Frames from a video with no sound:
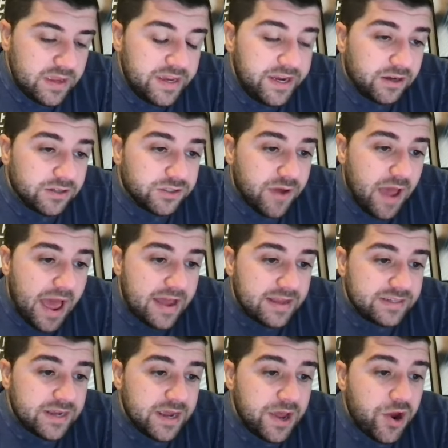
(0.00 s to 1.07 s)
he also
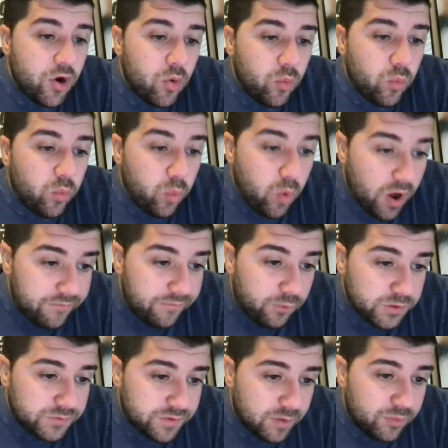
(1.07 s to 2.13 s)
has 1
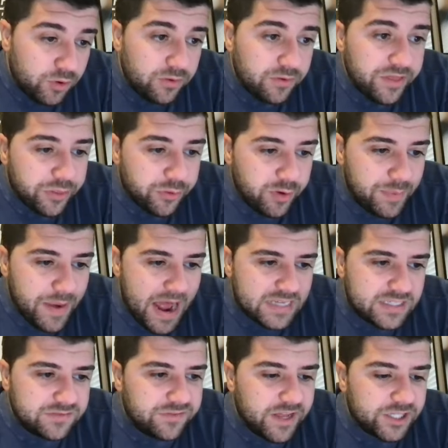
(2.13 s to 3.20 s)
forced fumble, 3
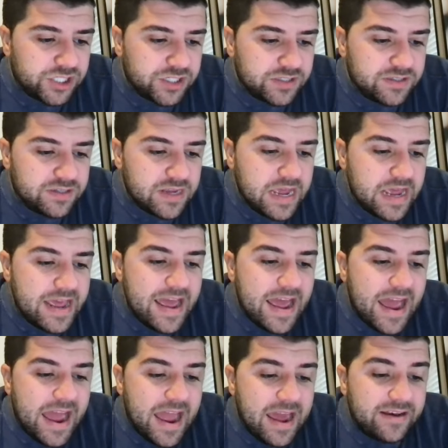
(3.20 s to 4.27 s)
pass deflections.
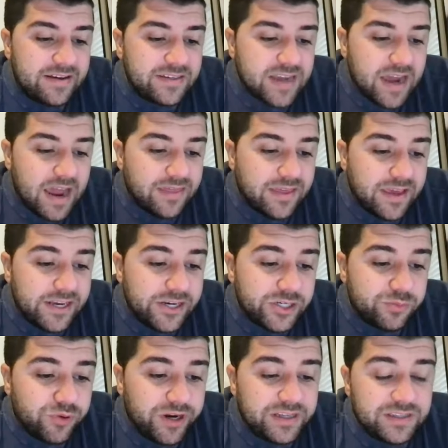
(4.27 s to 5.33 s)
And I think he
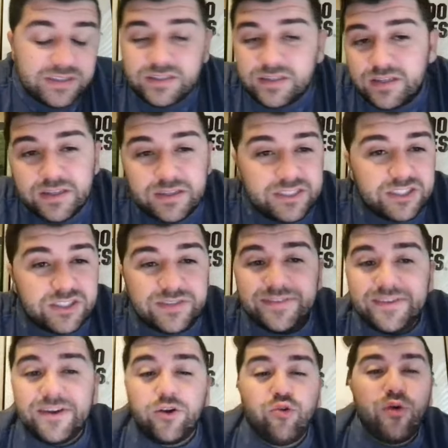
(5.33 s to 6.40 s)
just brings this
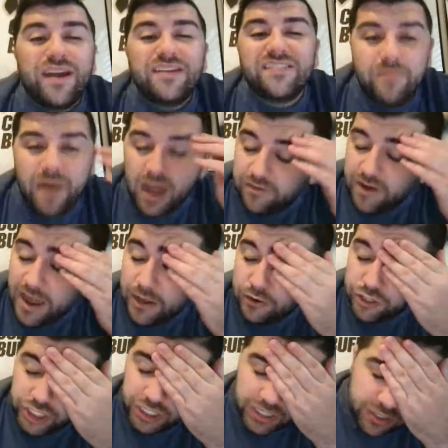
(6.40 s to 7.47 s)
crazy amount of
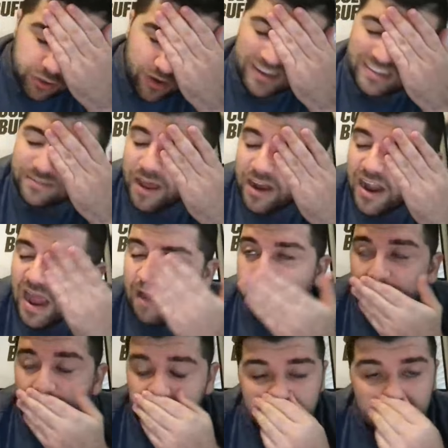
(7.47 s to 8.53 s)
energy, crazy amount of
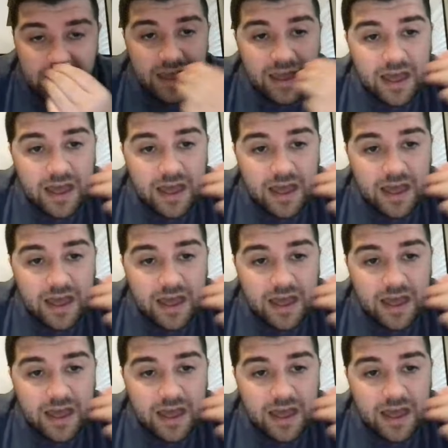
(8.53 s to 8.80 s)
effort.